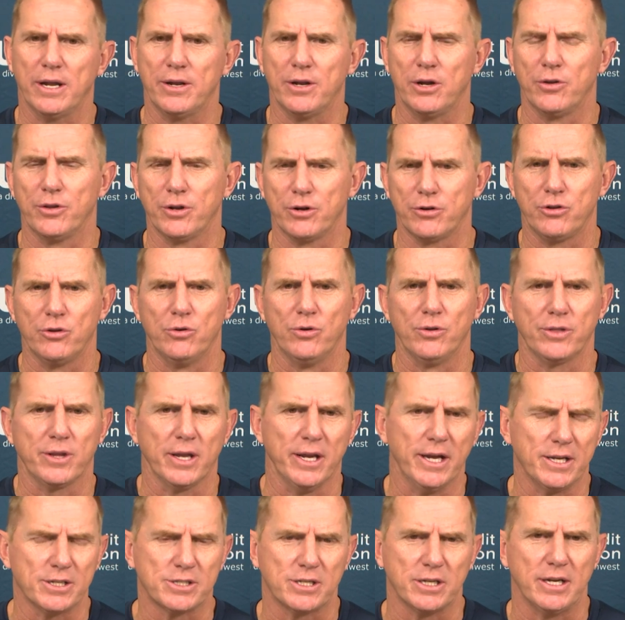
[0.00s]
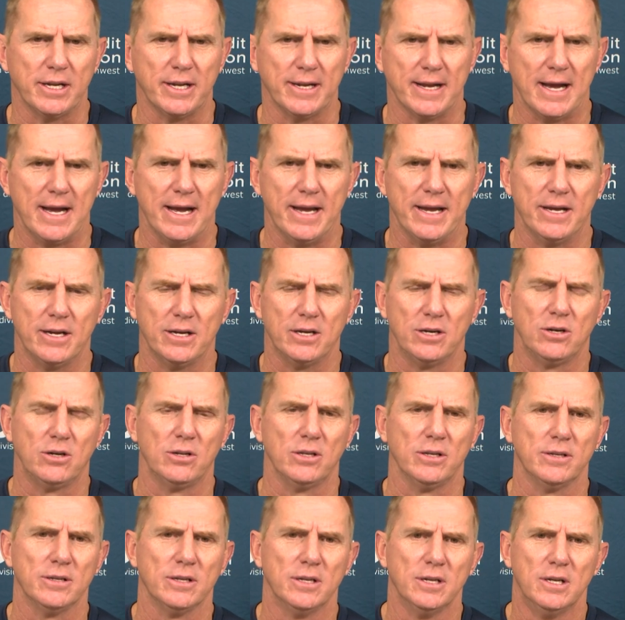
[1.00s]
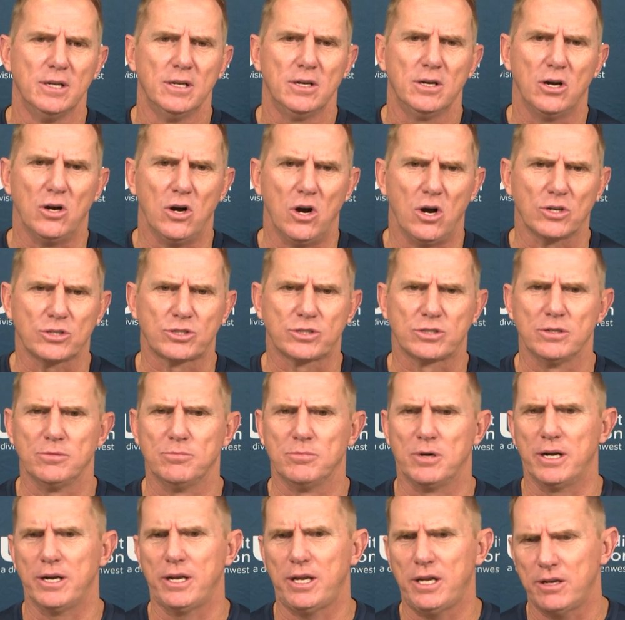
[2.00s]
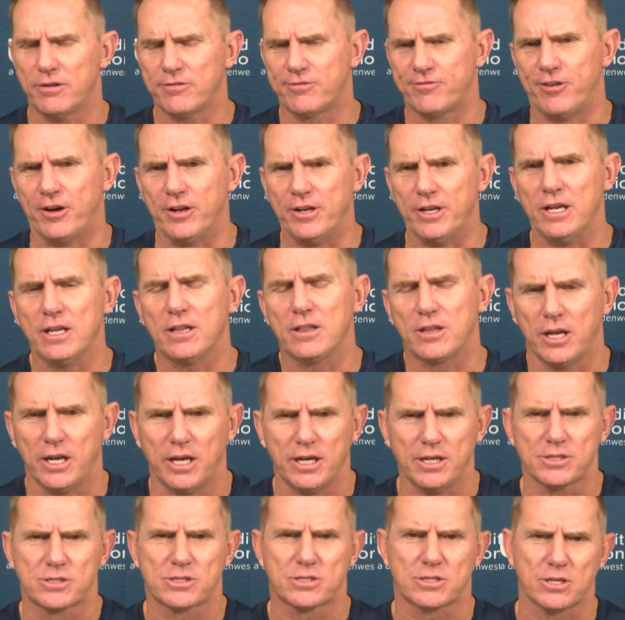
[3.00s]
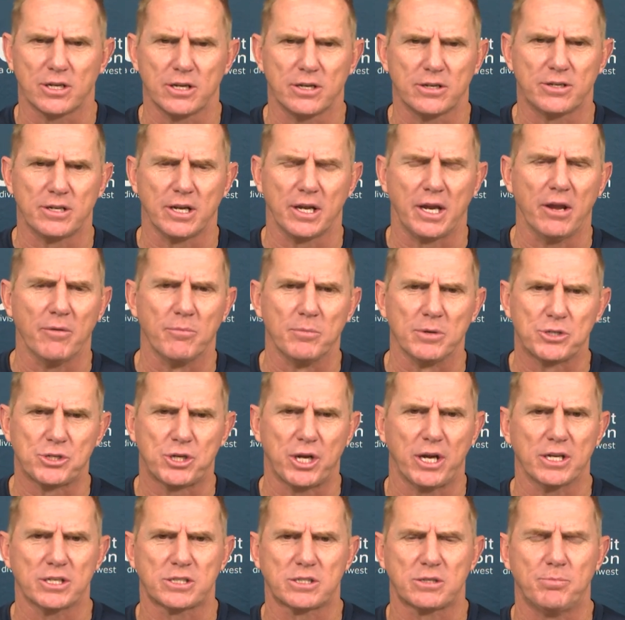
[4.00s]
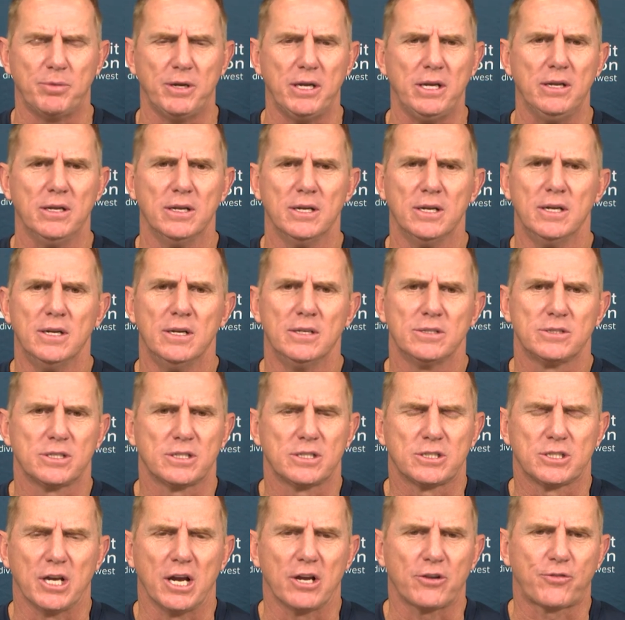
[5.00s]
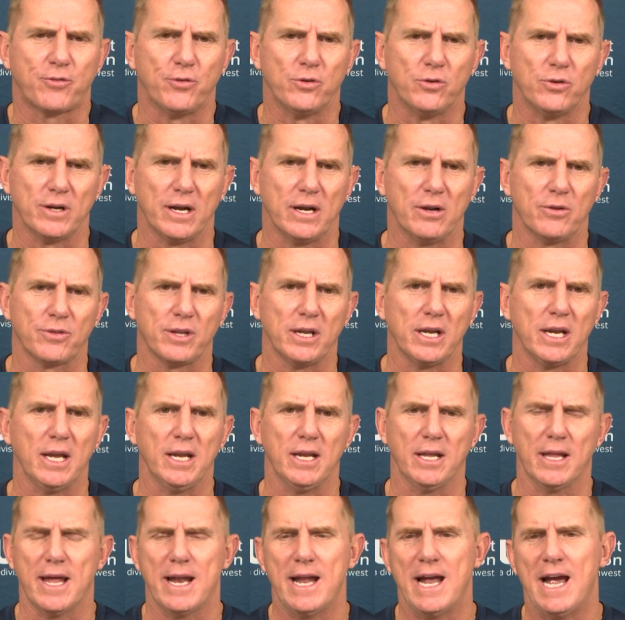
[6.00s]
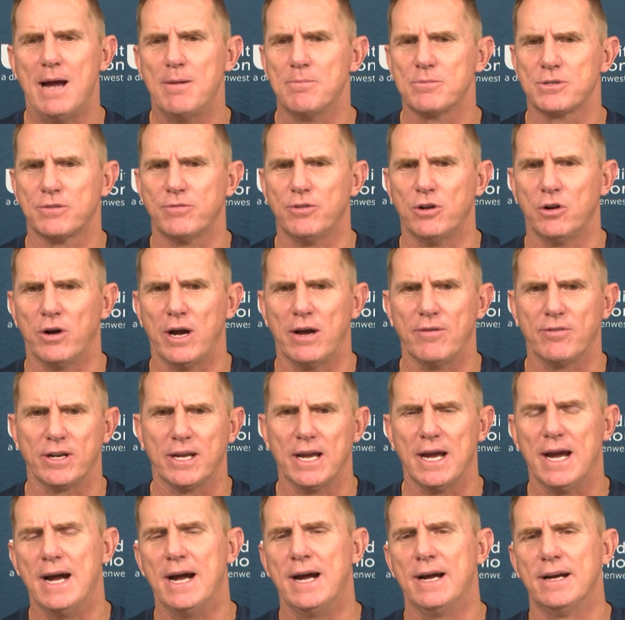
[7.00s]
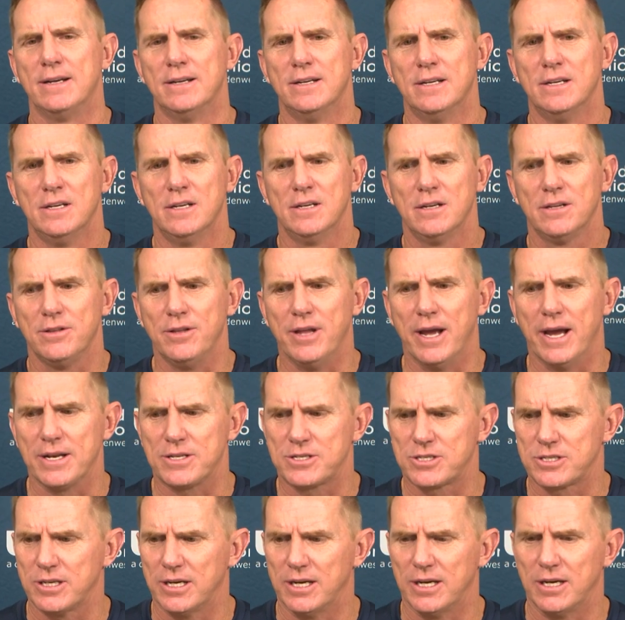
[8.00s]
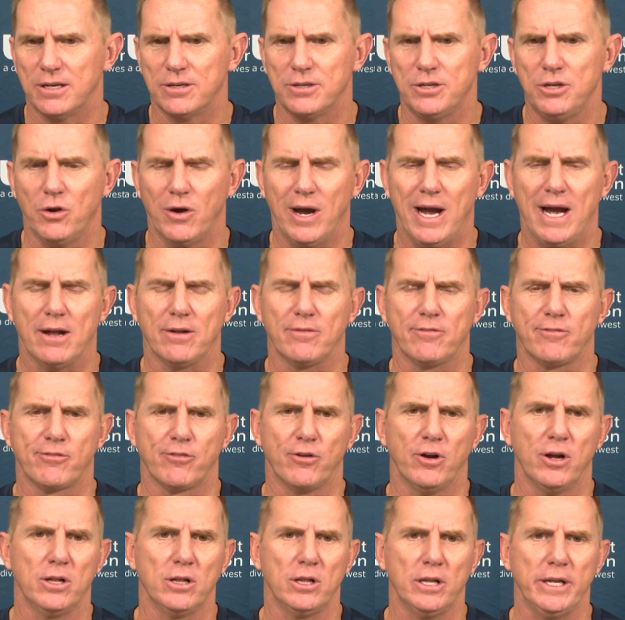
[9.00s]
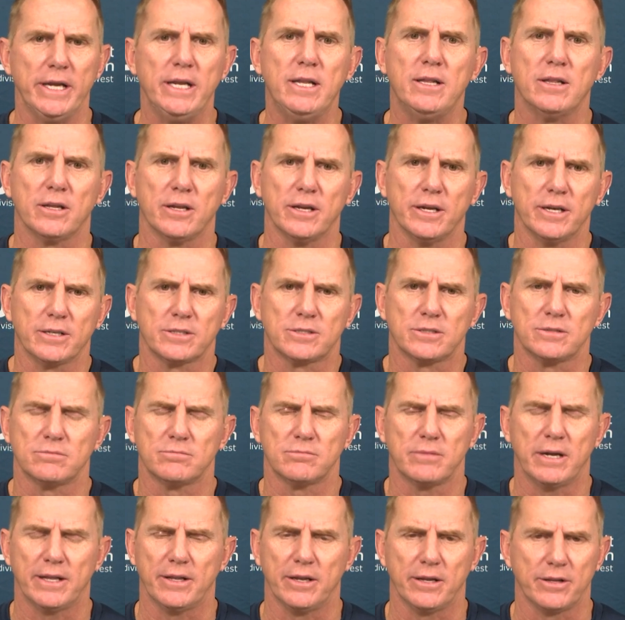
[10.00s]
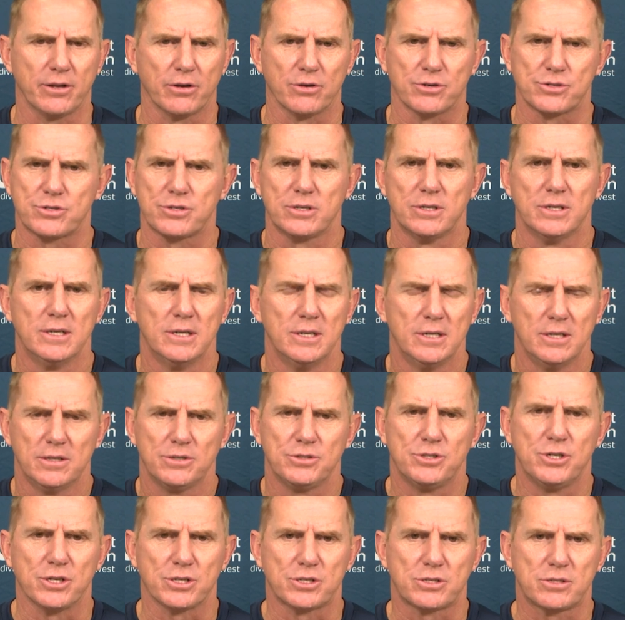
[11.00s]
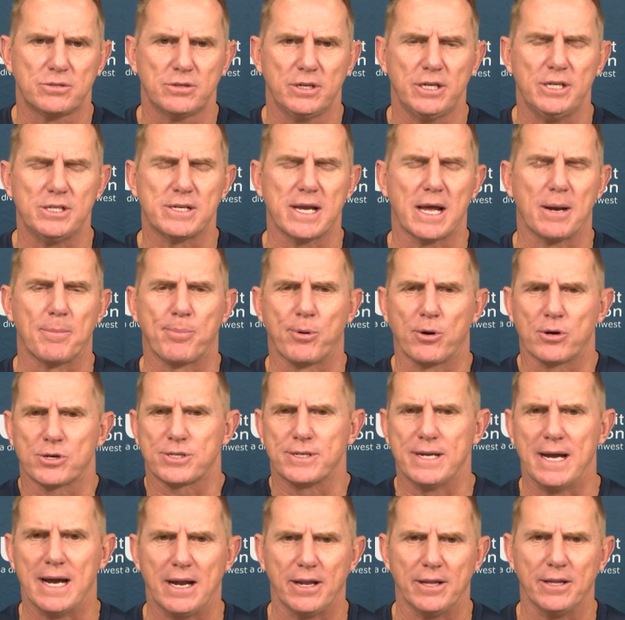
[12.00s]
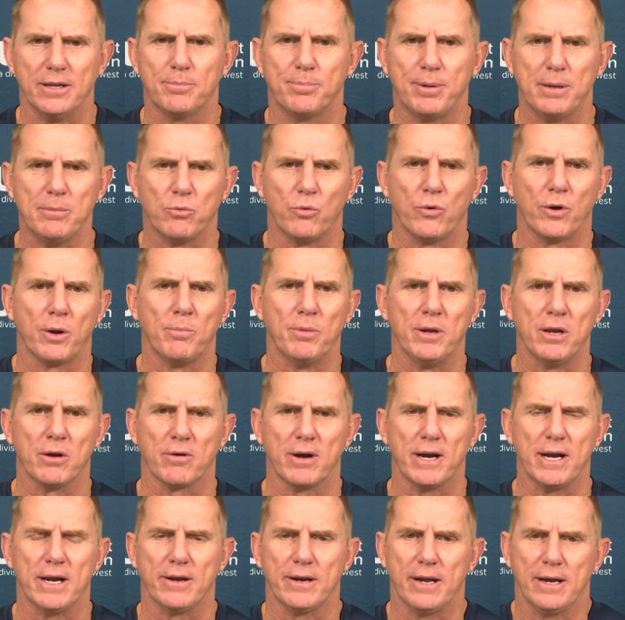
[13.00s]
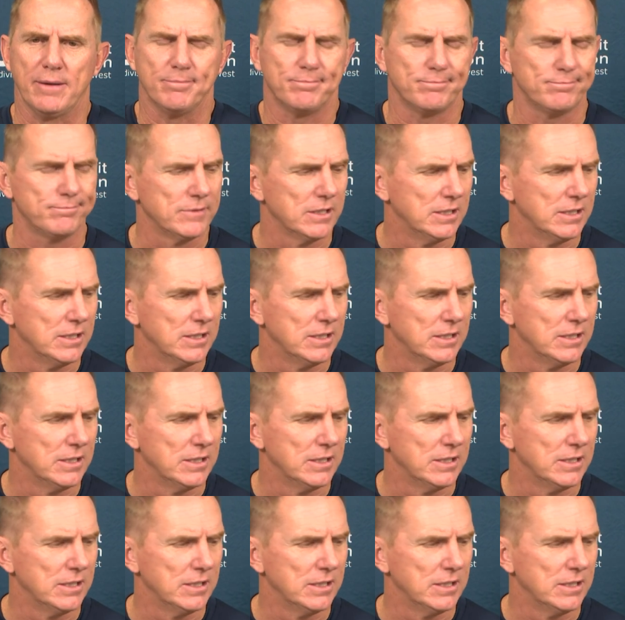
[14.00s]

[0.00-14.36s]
I know they're doing things in NIL and Austin money and funding things to give them a chance to be successful. And I don't think any of that happens if you don't have a guy that's, you know, out in front leading things. And I think there's just, he's got a personality that people want to be around.